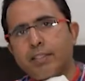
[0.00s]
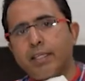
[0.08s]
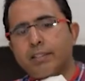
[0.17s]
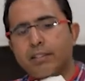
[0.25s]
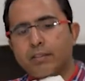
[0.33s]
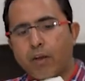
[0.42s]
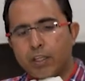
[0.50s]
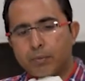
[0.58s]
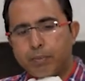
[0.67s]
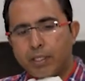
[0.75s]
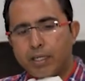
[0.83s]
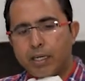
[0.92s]
this
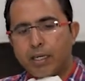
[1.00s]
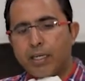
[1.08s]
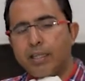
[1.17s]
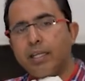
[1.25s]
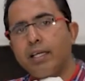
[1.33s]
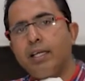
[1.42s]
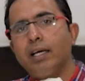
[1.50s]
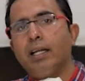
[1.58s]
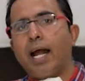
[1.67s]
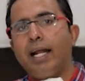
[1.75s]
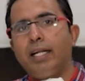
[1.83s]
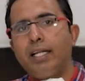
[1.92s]
hospital in the year
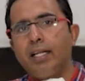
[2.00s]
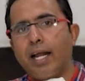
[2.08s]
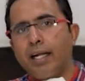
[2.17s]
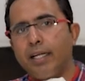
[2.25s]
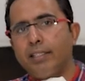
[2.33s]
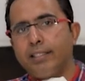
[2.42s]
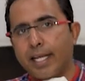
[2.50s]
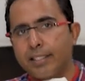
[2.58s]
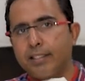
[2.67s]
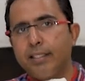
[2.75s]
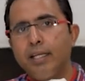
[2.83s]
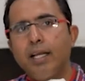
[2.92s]

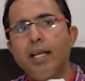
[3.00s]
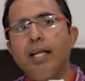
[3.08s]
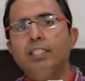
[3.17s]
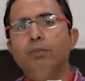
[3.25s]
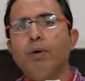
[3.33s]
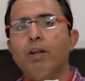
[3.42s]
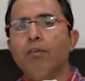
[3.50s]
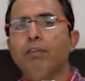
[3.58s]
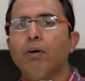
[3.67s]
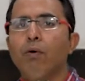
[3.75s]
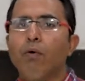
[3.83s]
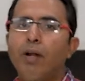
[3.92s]
1996. It's one of
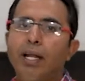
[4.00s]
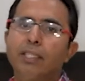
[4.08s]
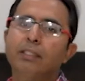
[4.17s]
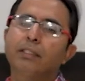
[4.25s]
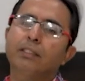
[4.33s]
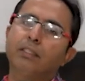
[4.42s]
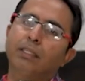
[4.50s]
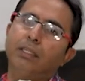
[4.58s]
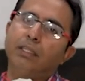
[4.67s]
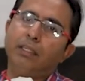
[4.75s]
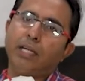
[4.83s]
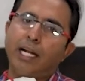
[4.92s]
the oldest
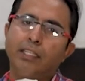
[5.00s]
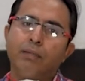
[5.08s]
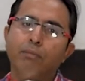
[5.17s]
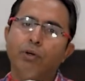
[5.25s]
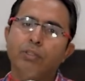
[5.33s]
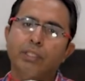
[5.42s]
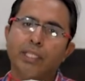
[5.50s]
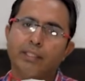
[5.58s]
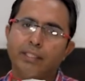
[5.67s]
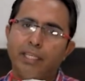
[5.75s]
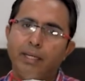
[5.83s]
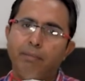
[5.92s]
and the most
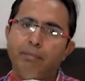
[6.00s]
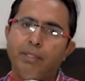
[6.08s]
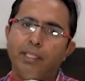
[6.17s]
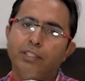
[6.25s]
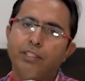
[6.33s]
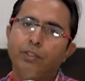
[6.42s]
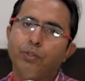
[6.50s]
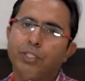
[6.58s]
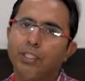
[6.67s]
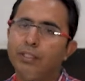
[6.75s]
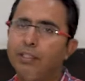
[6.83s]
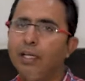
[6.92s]
esteemed
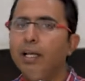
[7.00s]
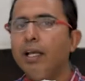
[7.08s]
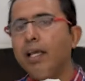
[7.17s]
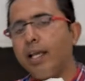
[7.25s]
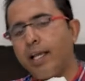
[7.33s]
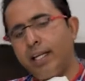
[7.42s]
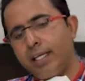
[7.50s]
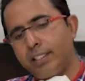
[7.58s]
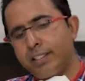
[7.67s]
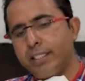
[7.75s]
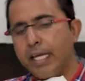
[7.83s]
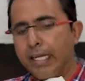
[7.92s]
institutions in
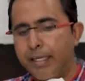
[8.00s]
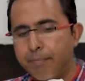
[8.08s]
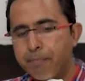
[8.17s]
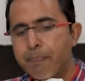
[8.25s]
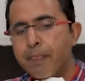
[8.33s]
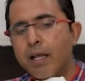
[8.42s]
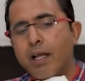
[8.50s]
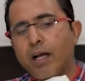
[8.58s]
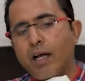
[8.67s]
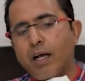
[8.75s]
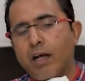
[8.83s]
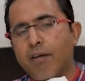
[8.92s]
East Delhi.
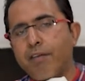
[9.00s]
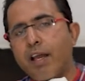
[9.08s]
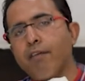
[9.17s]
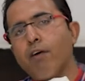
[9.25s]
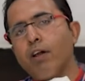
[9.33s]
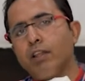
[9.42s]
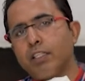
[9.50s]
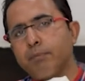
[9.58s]
We have all the